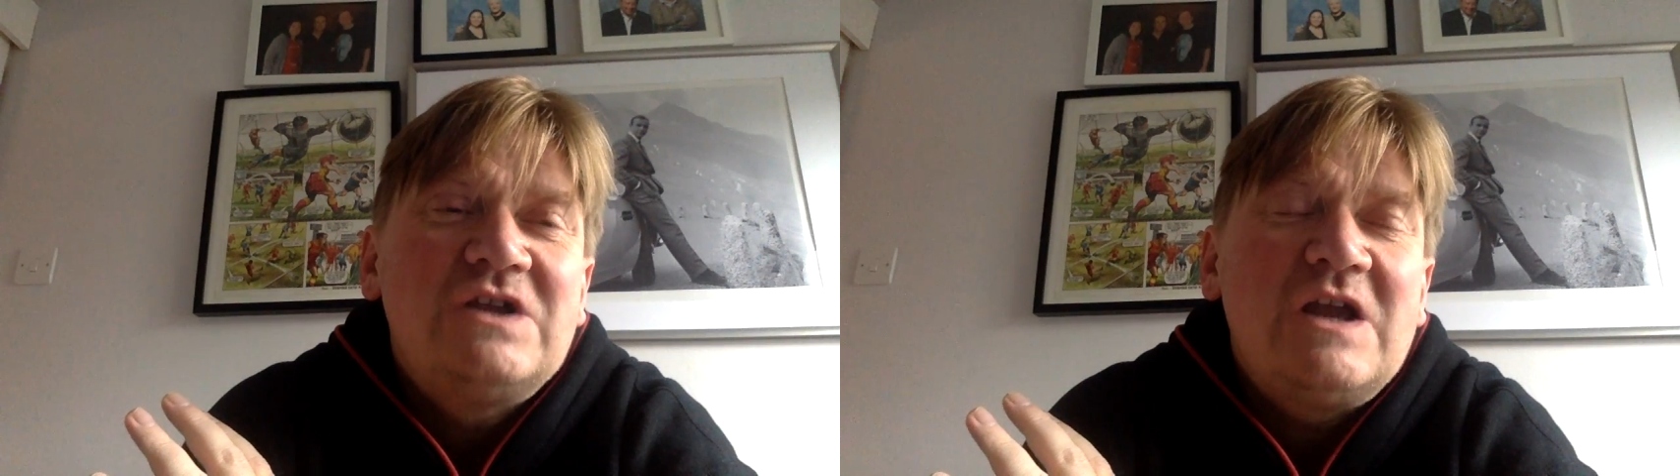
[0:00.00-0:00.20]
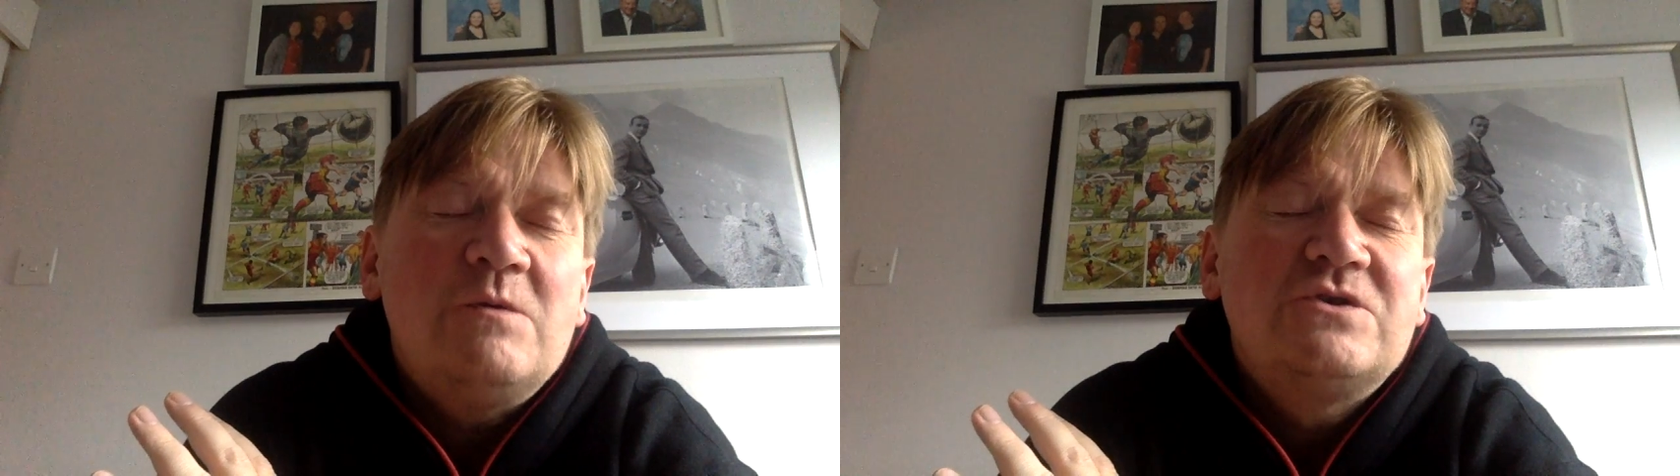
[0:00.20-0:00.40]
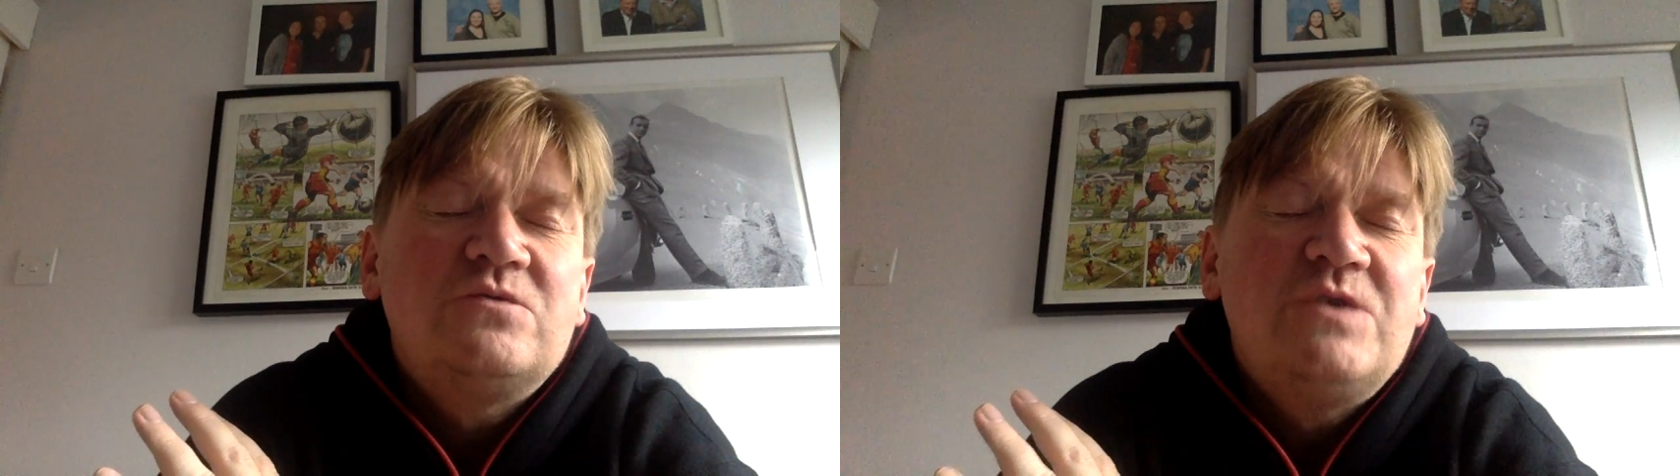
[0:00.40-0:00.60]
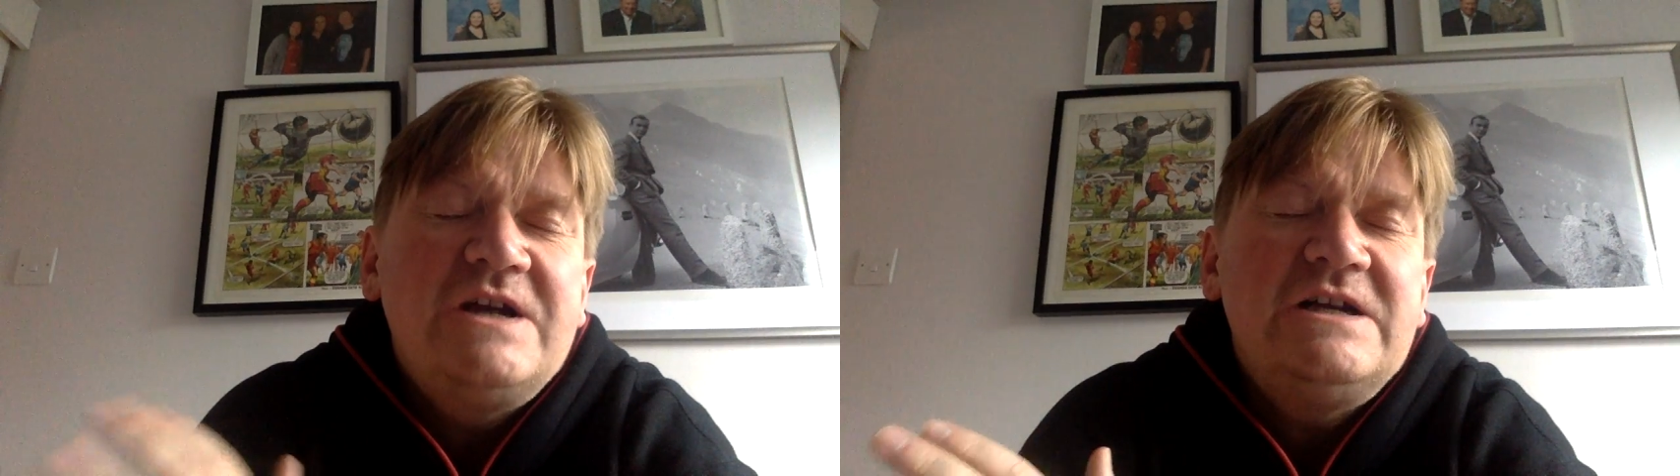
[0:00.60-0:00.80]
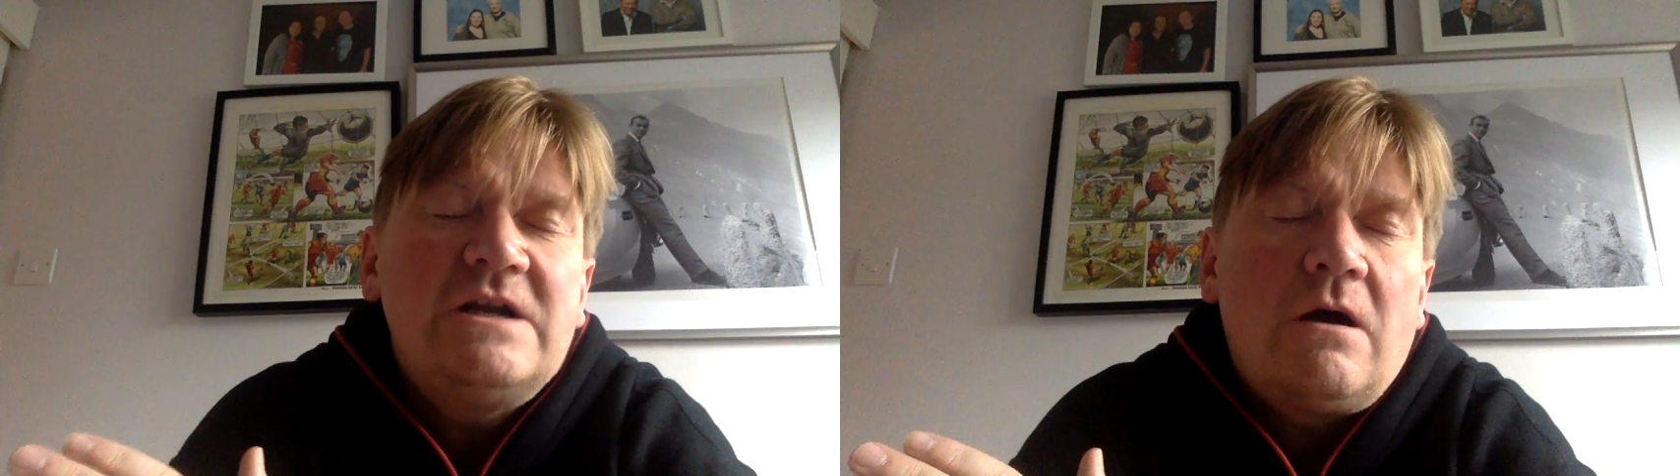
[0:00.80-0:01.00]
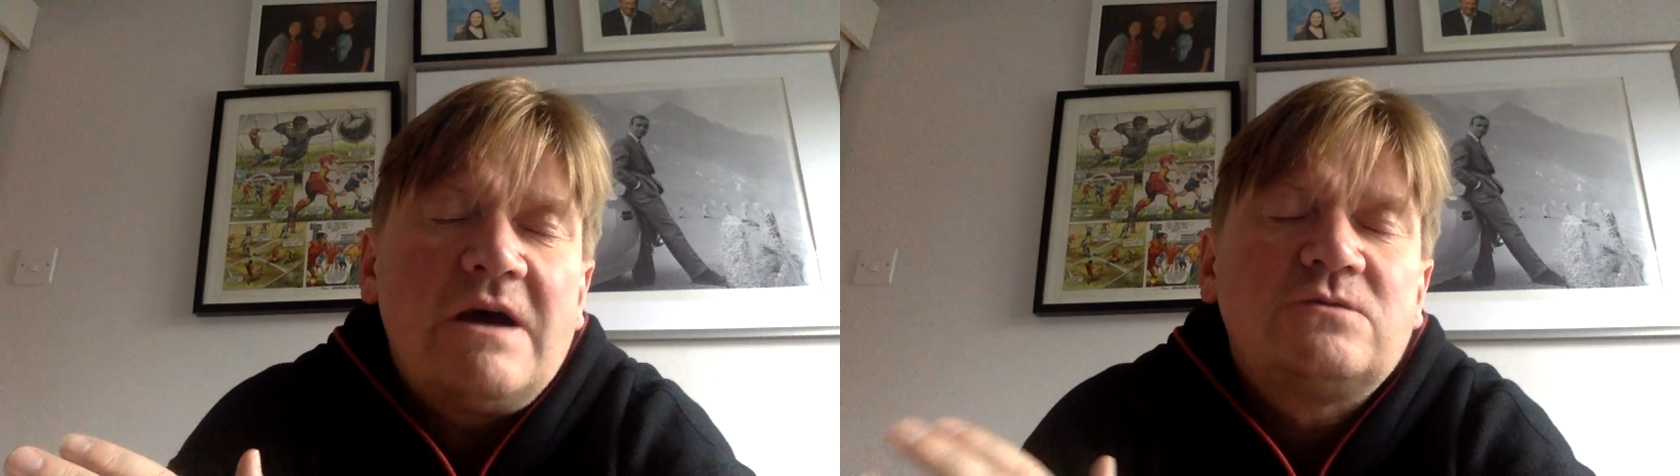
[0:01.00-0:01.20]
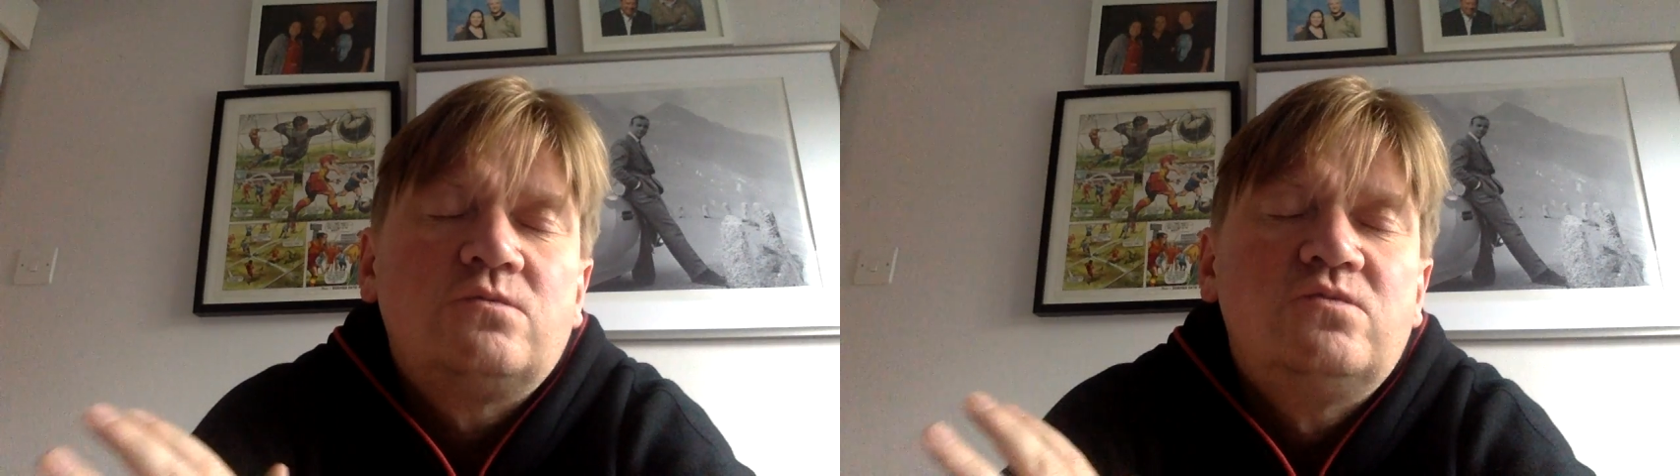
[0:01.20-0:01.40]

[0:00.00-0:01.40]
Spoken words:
a really nice